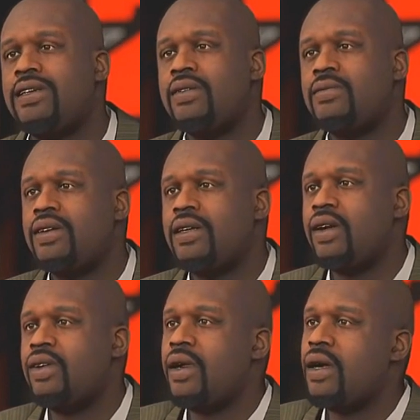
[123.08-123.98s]
do.
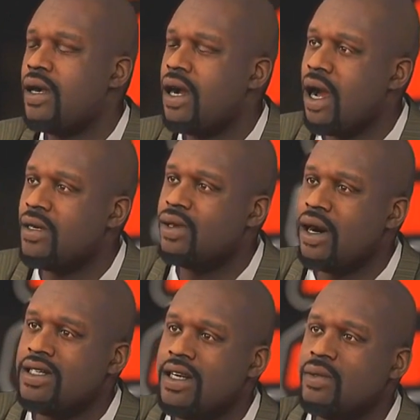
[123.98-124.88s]
Now 2K,
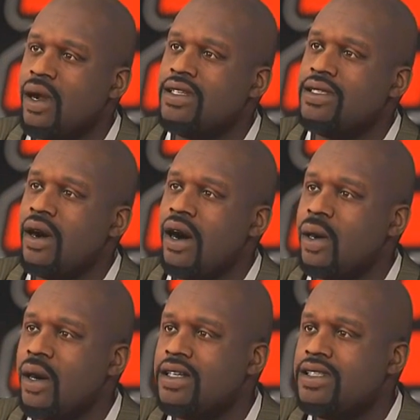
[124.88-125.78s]
get me my own
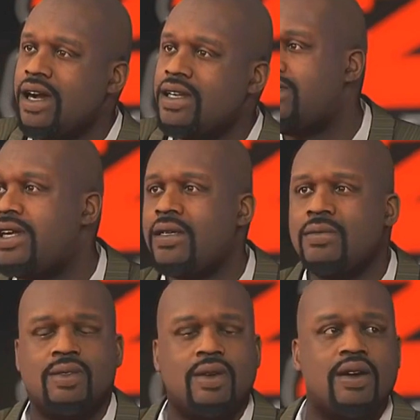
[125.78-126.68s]
cover.
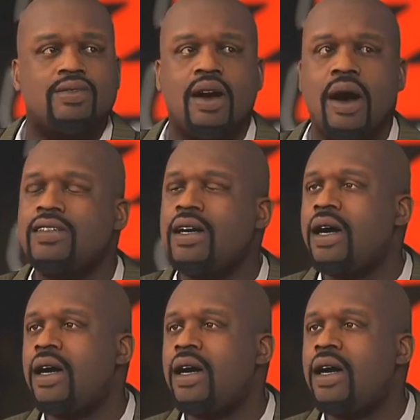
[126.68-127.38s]
Get me my own cover